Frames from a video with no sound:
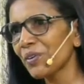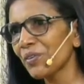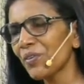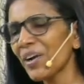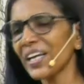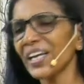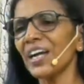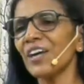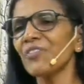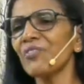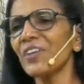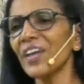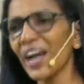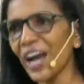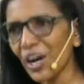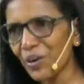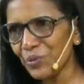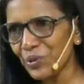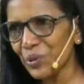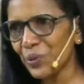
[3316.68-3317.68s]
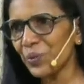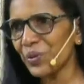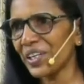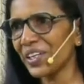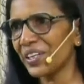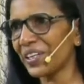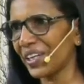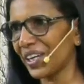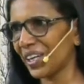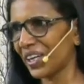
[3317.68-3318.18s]
Why can't we have
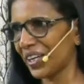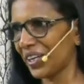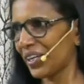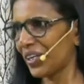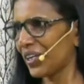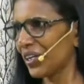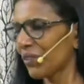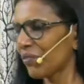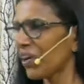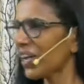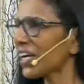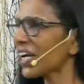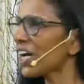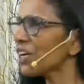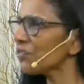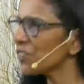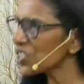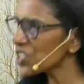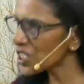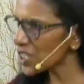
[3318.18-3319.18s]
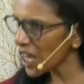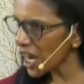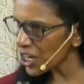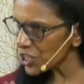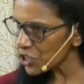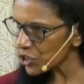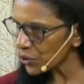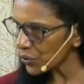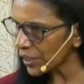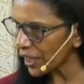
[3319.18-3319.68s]
unity? Why can't we
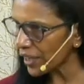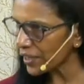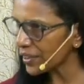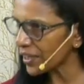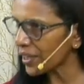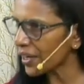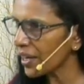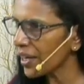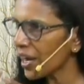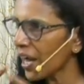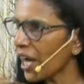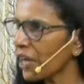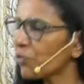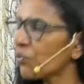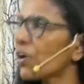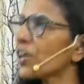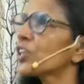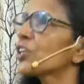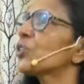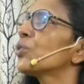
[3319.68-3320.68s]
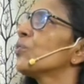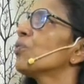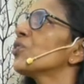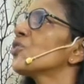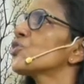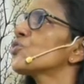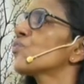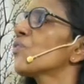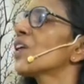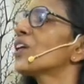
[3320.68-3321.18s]
stand together and work
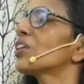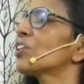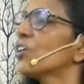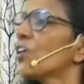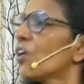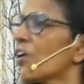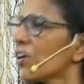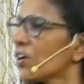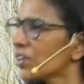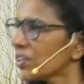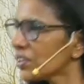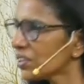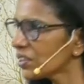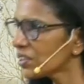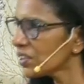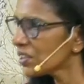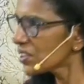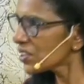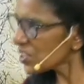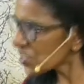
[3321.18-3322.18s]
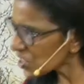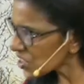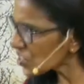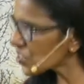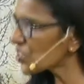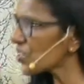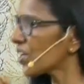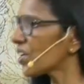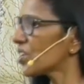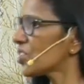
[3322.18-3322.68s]
towards one goal? This
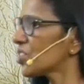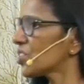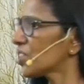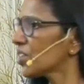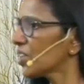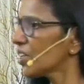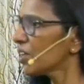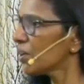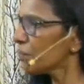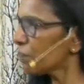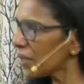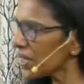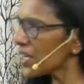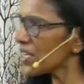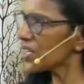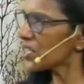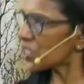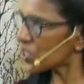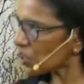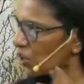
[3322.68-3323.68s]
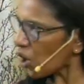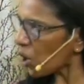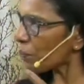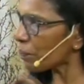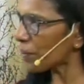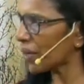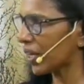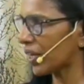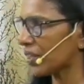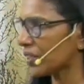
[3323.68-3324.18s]
is church. Please
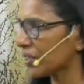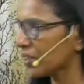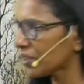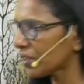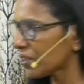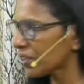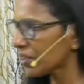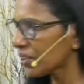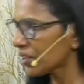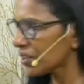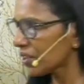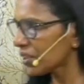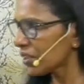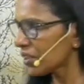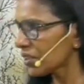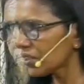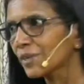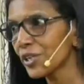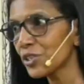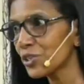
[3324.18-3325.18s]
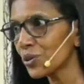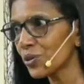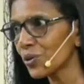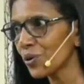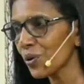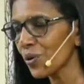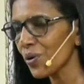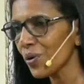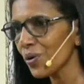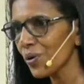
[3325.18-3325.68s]
cooperate. To
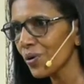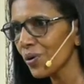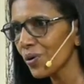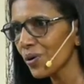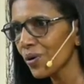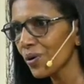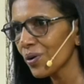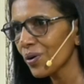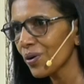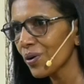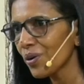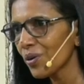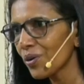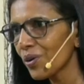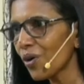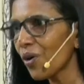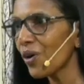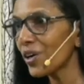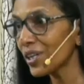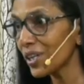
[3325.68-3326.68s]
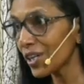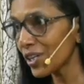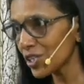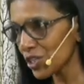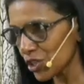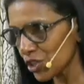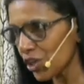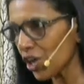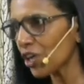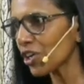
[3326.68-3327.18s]
grow, God
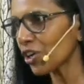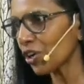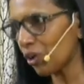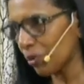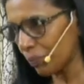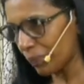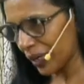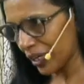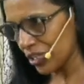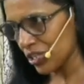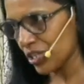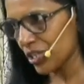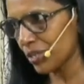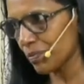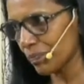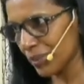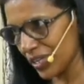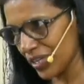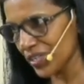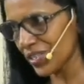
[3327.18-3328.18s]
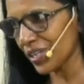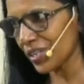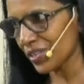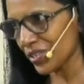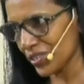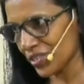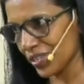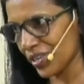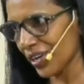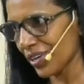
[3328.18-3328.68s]
needs your cooperation. Please
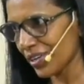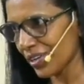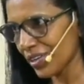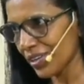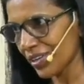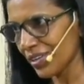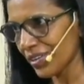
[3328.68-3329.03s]
understand.